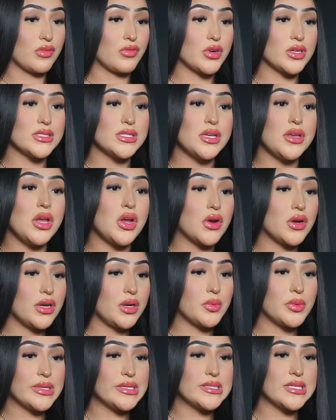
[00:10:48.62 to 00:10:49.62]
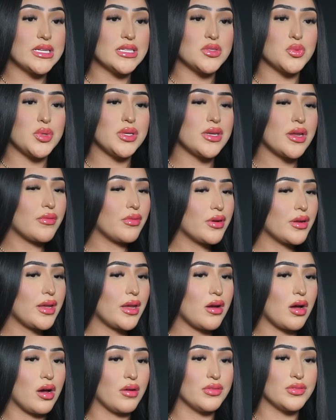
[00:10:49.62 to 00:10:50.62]
for security reasons, we never
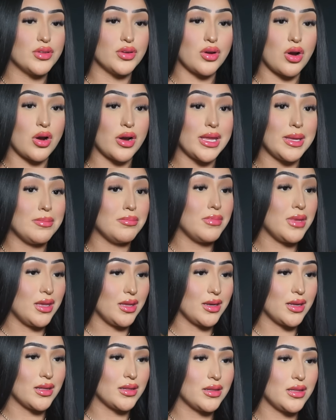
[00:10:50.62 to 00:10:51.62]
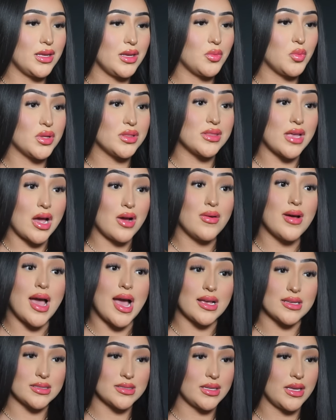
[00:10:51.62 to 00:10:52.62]
get off the car immediately without
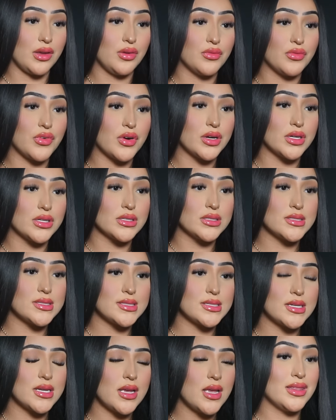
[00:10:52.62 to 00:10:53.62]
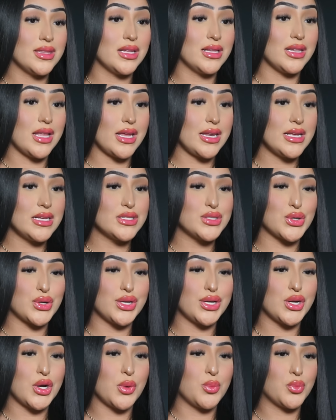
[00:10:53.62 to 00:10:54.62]
asking first. The lady
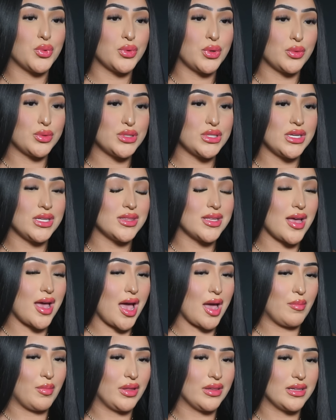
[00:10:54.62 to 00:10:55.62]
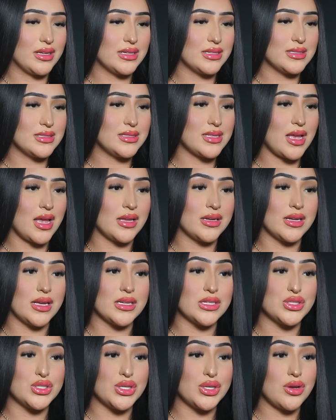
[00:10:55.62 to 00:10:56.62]
started approaching the ambulance, and
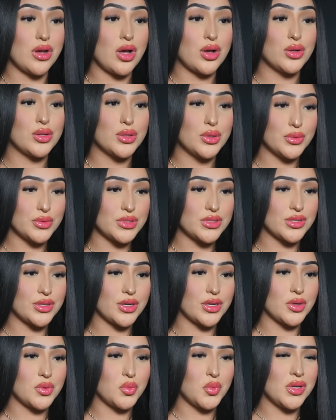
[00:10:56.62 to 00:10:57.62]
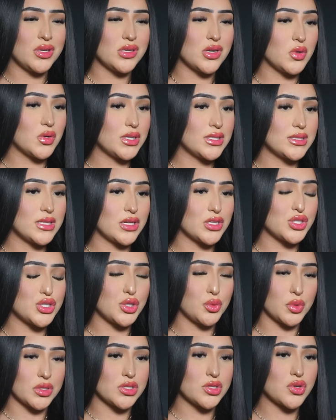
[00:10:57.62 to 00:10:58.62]
as she got closer, we noticed that she
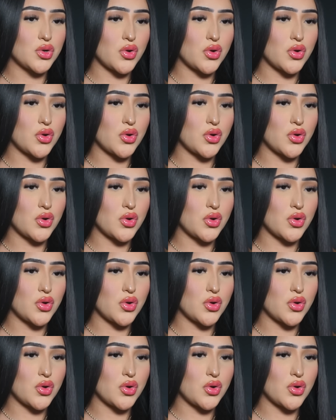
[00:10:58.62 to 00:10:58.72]
was